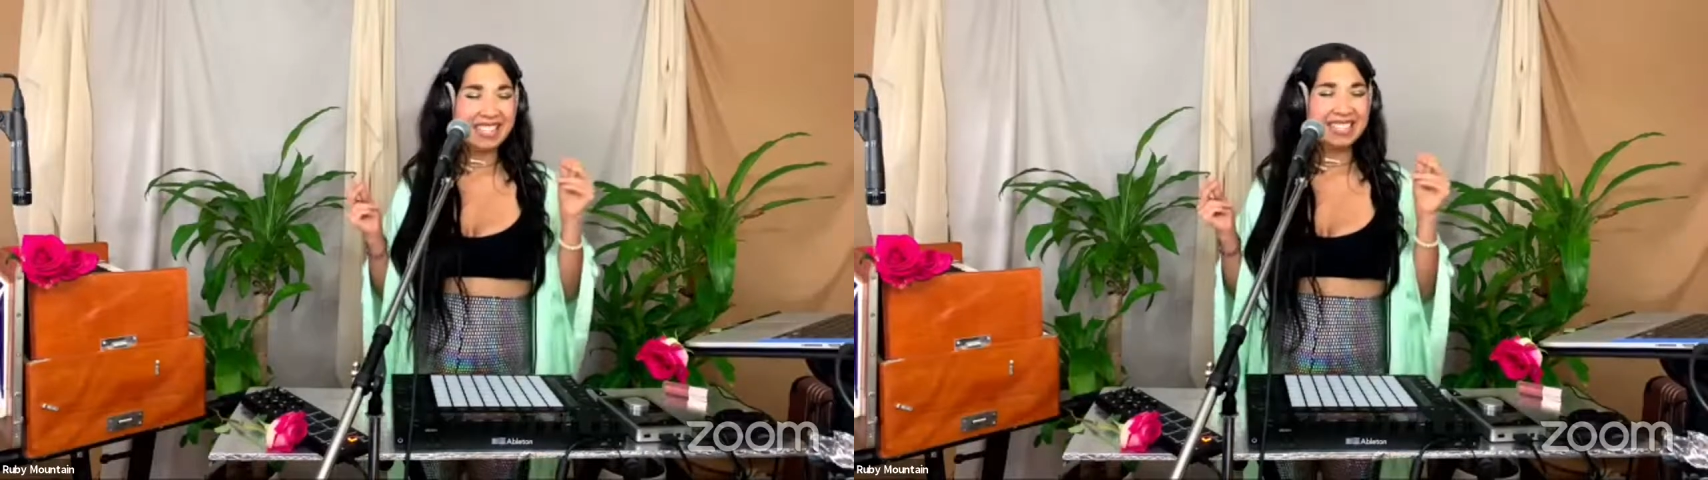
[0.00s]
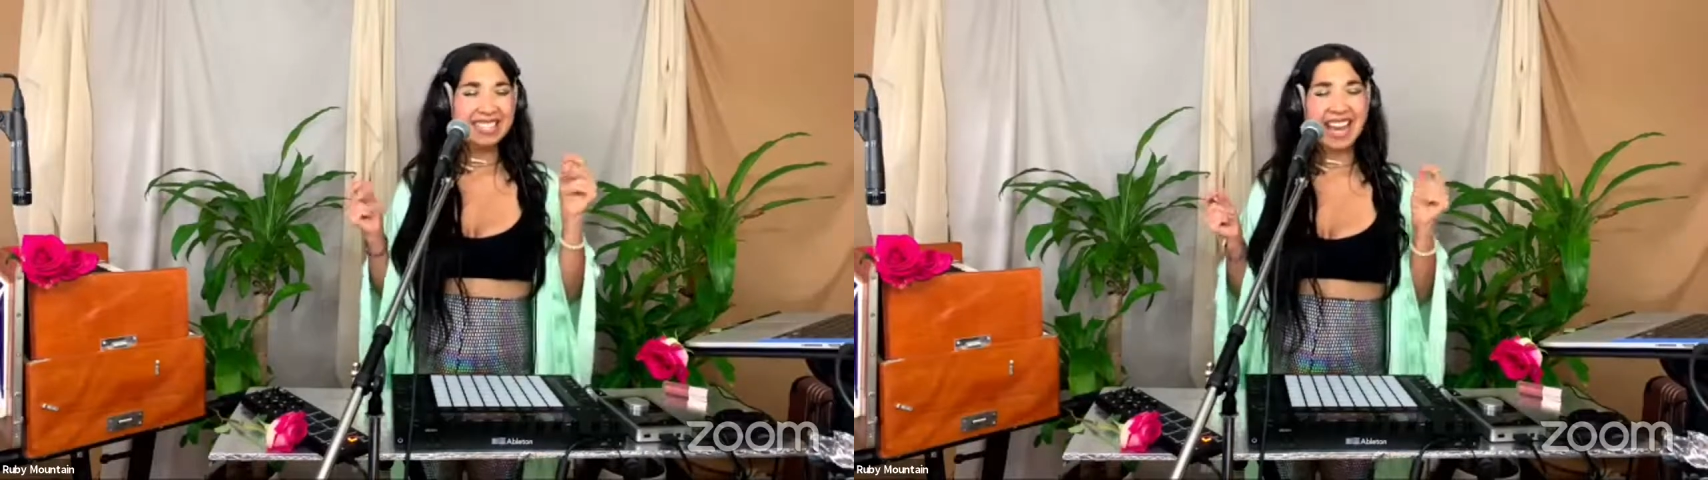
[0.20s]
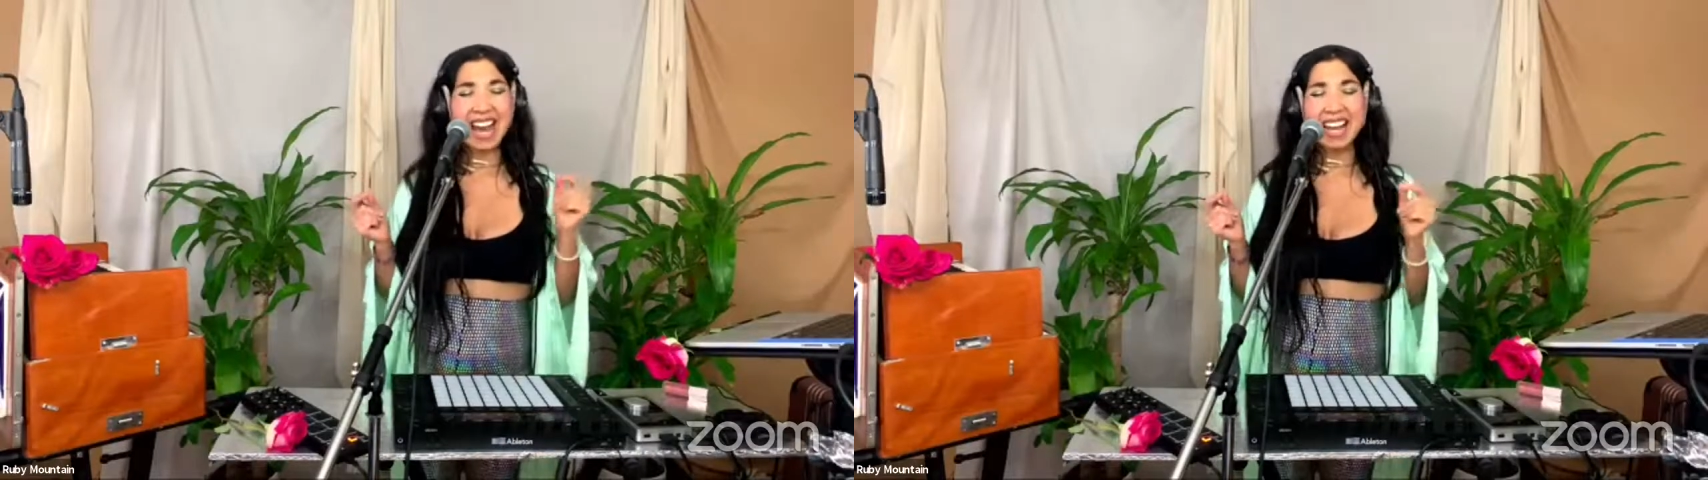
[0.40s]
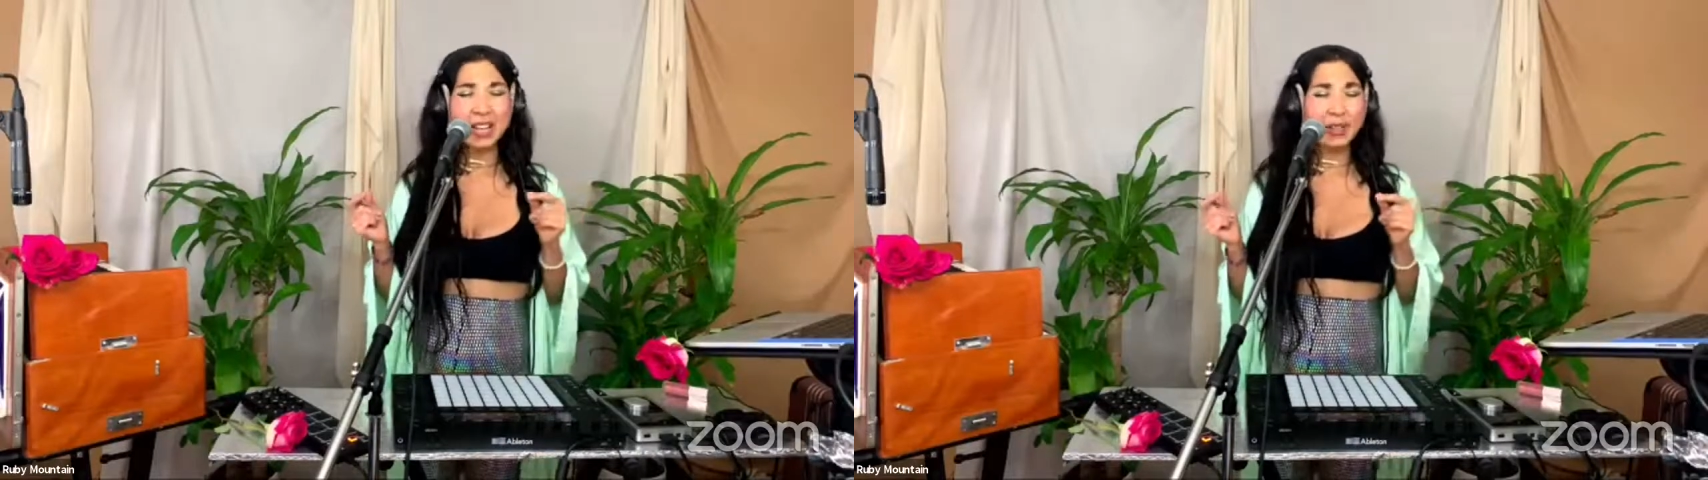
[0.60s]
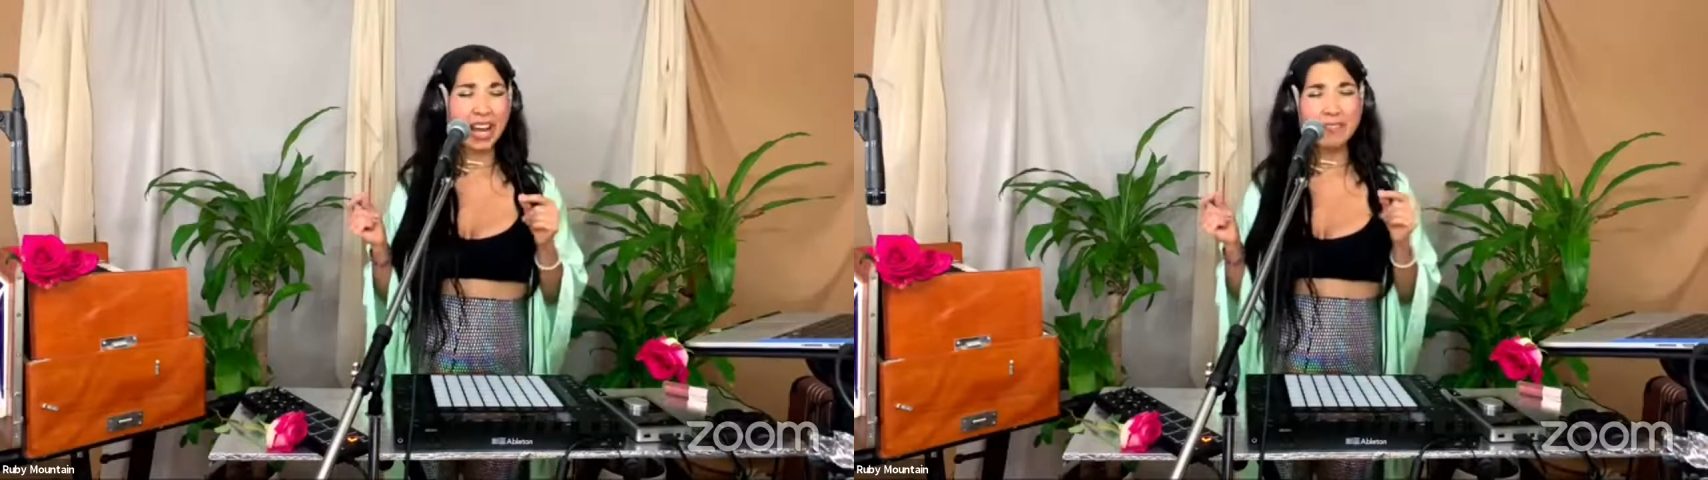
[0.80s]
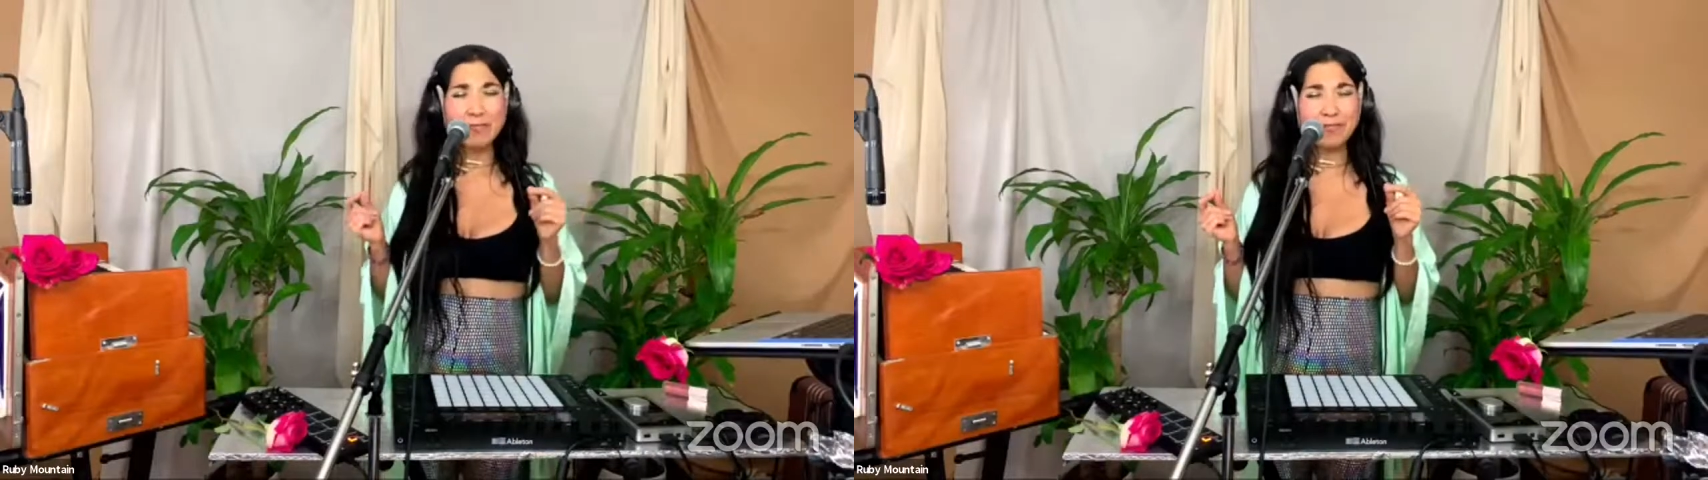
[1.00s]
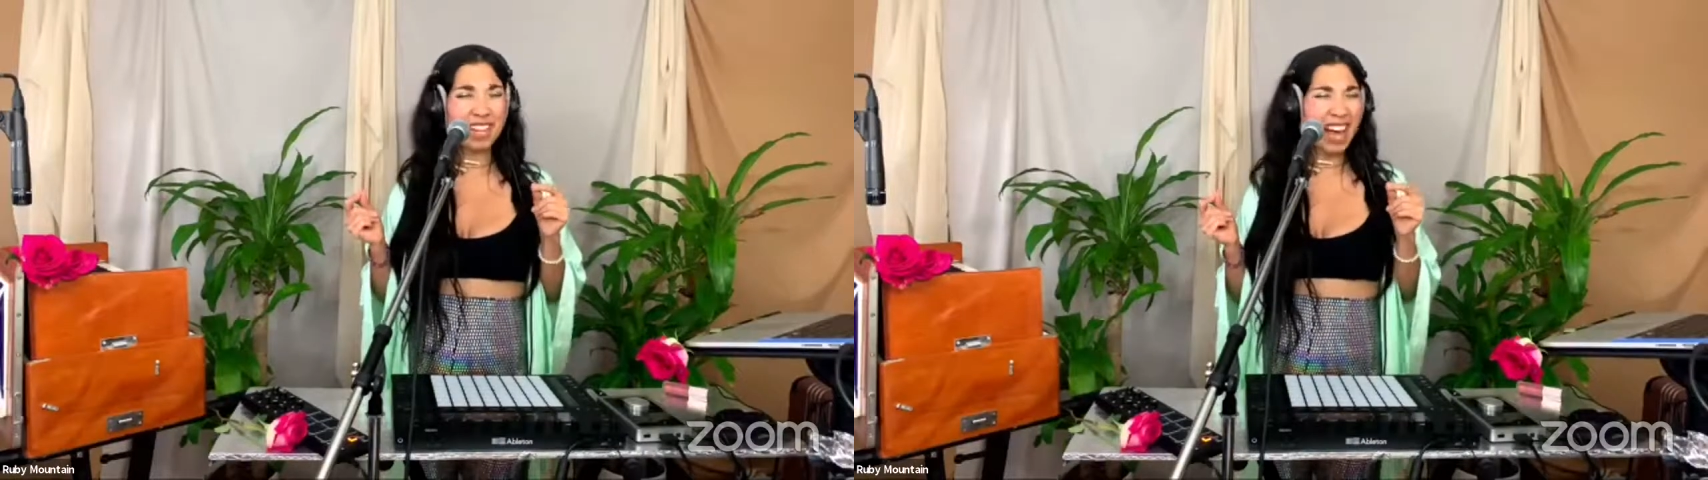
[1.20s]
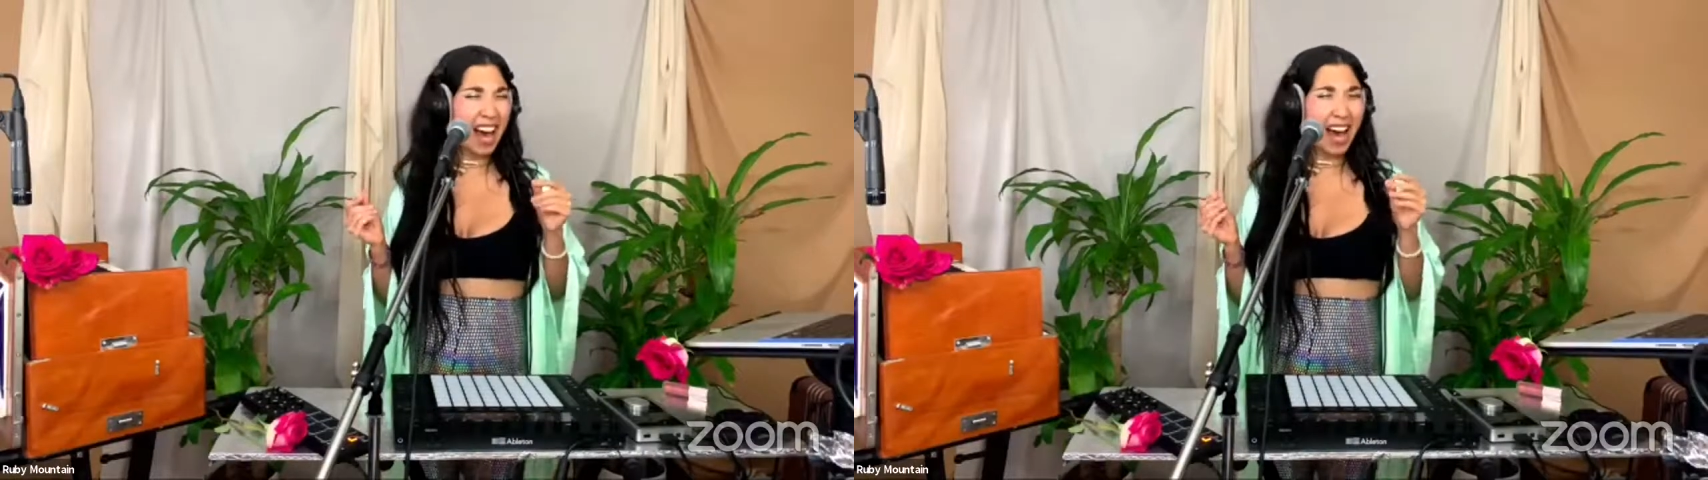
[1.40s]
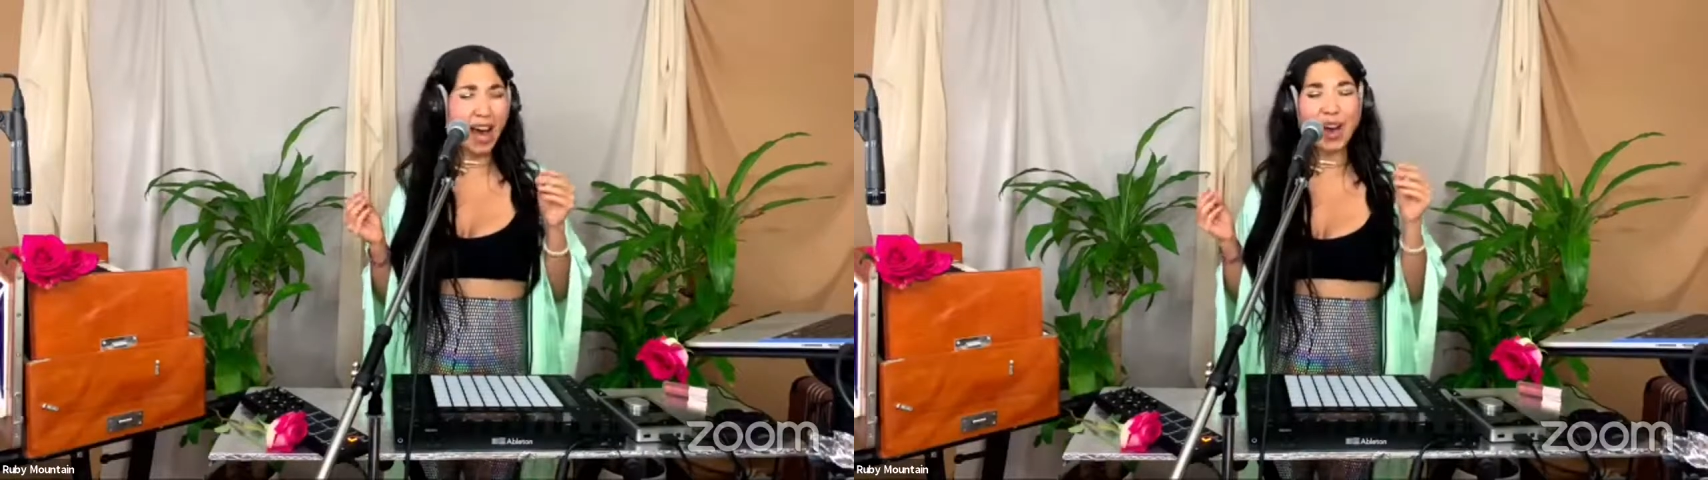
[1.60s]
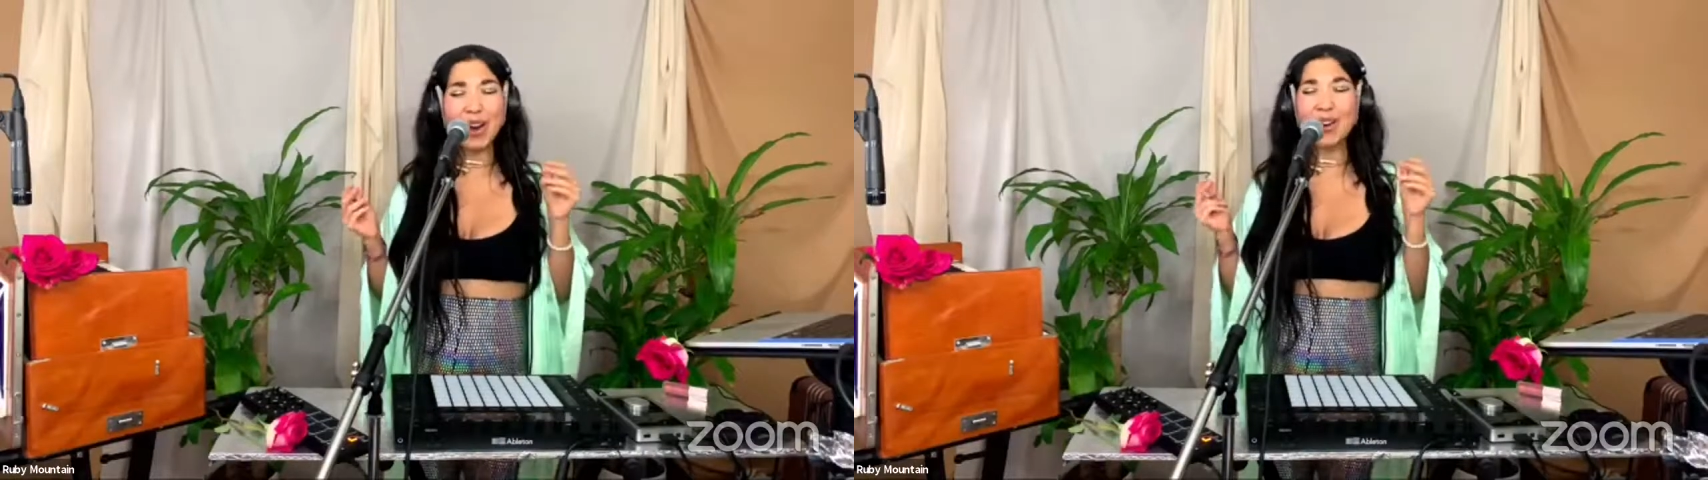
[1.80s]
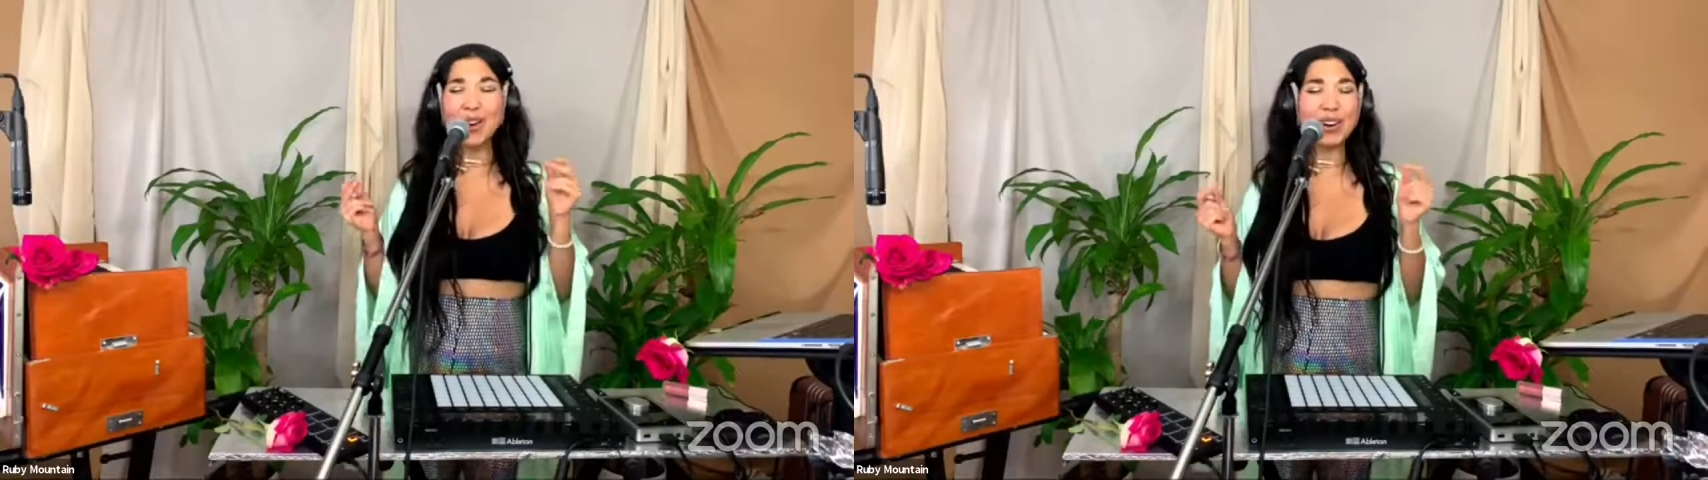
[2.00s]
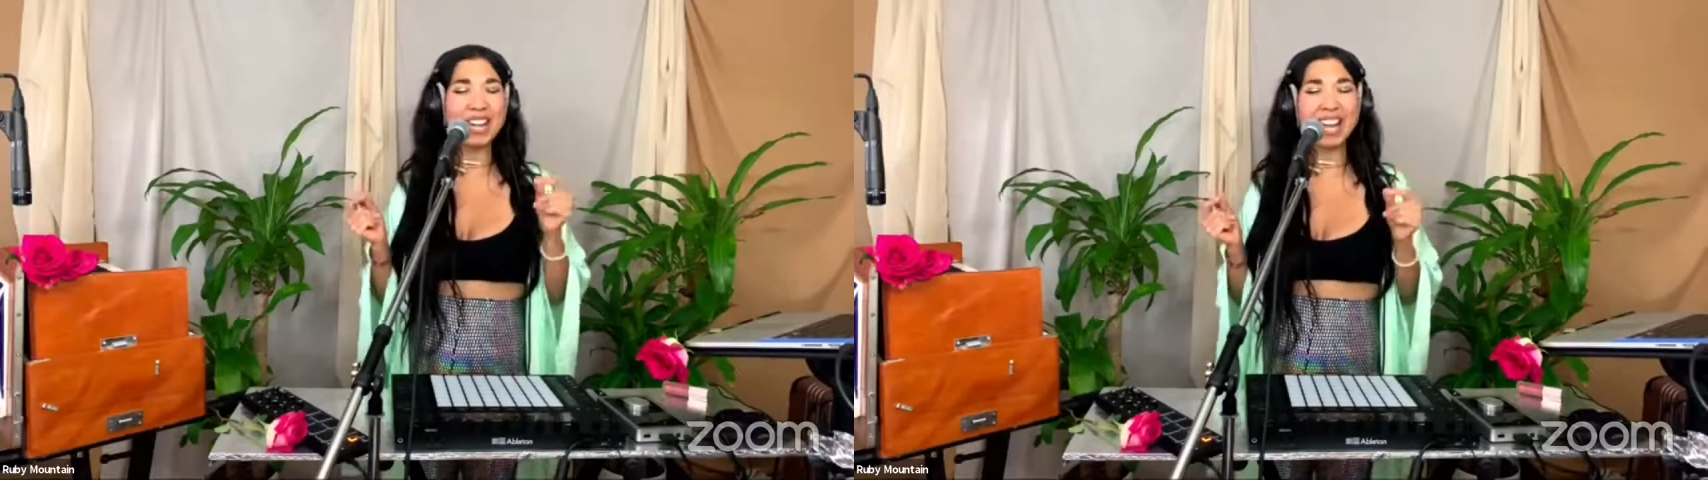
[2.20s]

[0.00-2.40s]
sacred flow